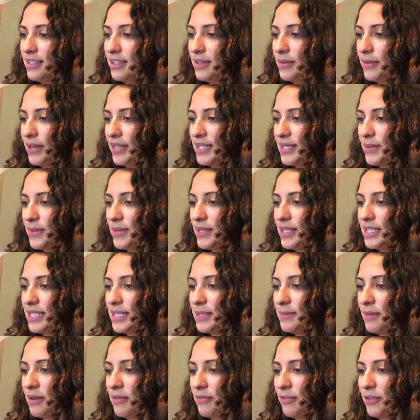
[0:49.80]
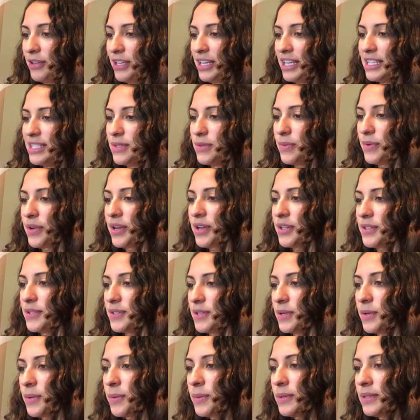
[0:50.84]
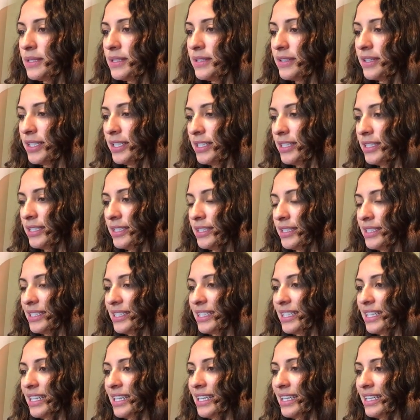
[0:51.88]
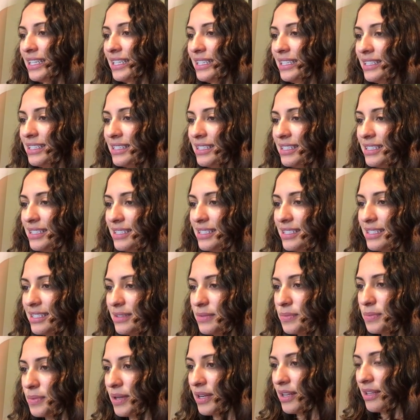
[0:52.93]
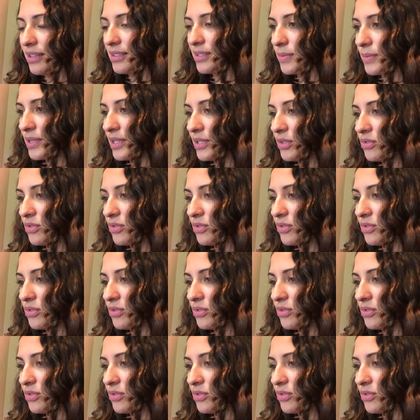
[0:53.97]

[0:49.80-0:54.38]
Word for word: Okay, so this is meant for kids three years and older. And what else do we